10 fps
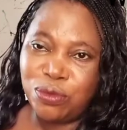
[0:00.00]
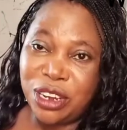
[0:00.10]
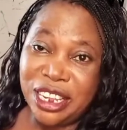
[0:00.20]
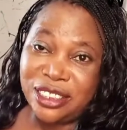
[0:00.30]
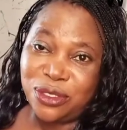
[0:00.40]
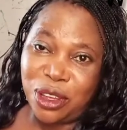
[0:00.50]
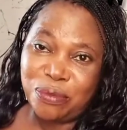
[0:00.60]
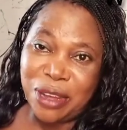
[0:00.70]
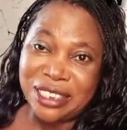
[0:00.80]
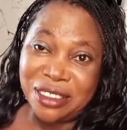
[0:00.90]
Please, when
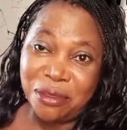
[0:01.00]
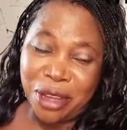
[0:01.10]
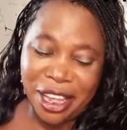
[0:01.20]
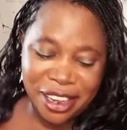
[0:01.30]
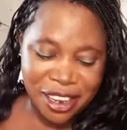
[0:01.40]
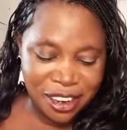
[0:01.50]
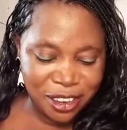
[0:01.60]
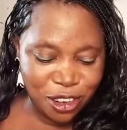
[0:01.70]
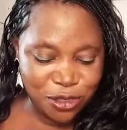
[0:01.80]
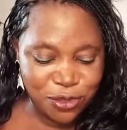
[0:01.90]
passing by,
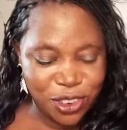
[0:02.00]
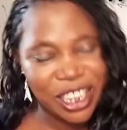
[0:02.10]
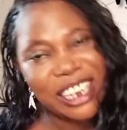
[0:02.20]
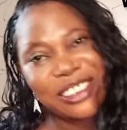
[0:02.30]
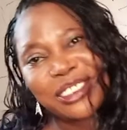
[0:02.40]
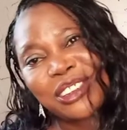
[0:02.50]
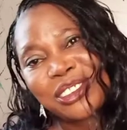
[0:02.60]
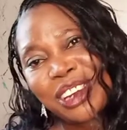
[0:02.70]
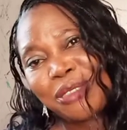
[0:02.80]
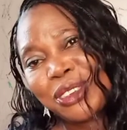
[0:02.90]
don't forget to
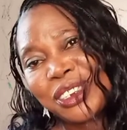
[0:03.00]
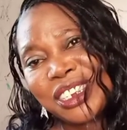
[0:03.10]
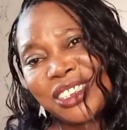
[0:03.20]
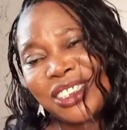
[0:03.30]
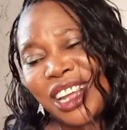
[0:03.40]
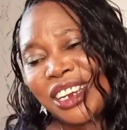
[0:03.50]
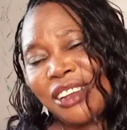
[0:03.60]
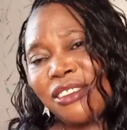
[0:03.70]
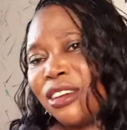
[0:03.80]
subscribe to this channel.